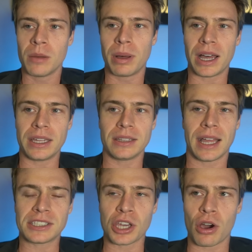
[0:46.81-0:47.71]
But
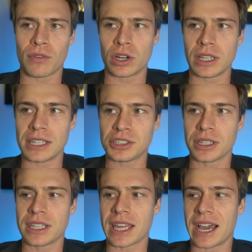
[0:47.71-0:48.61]
let's go over and let's
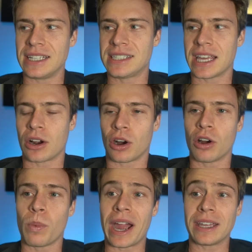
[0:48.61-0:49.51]
look at the guys that
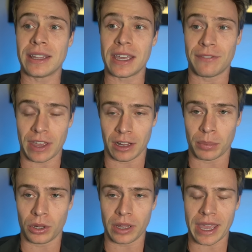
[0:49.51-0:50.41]
are widely
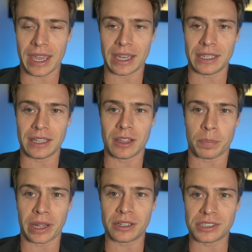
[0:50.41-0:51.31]
available and the
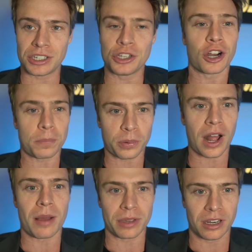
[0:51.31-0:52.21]
players that you're
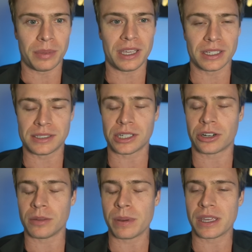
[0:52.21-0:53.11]
probably going to be
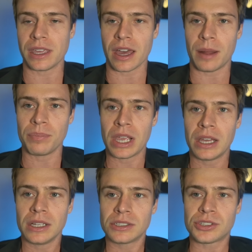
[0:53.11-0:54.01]
considering picking up,
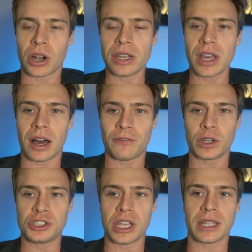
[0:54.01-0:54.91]
starting off
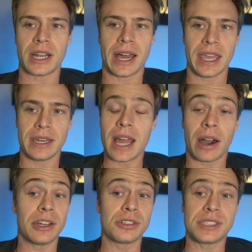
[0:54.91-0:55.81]
with Jalin Hyatt.
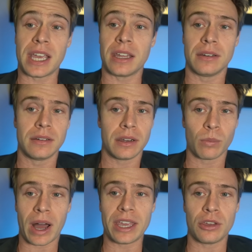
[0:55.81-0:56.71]
Now, I understand
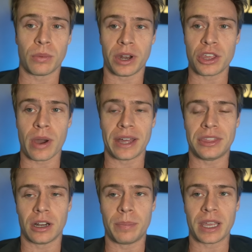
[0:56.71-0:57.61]
why you'd want to go
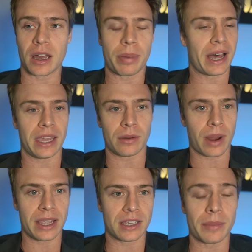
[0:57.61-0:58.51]
out there and pick up Hyatt,
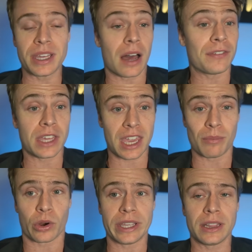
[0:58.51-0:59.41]
right? Coming off a
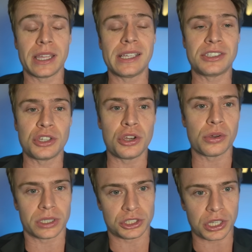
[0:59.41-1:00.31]
game where he leads the
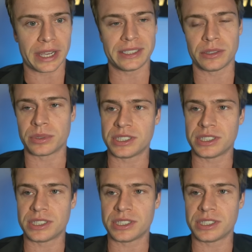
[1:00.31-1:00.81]
New York Giants in